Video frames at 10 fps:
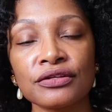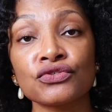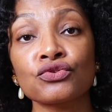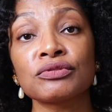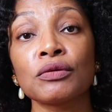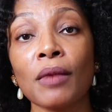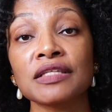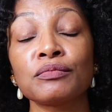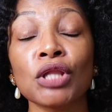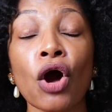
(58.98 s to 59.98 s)
in the description
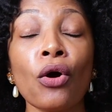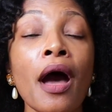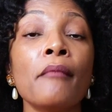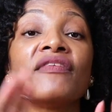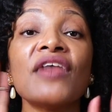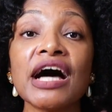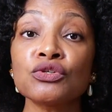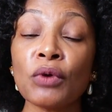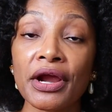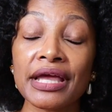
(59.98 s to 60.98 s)
box below, but
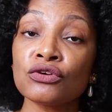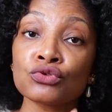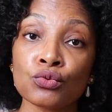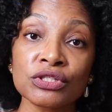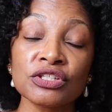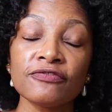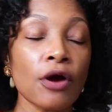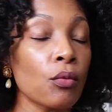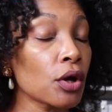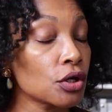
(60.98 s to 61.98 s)
that's where it was originally
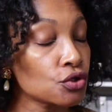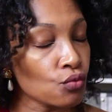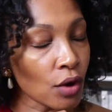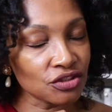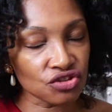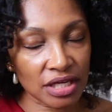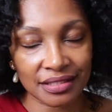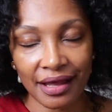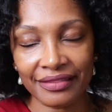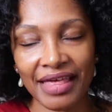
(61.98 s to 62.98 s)
from. We're going to do one
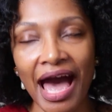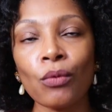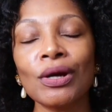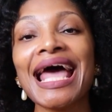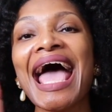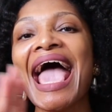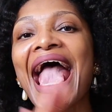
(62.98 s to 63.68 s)
just like that one,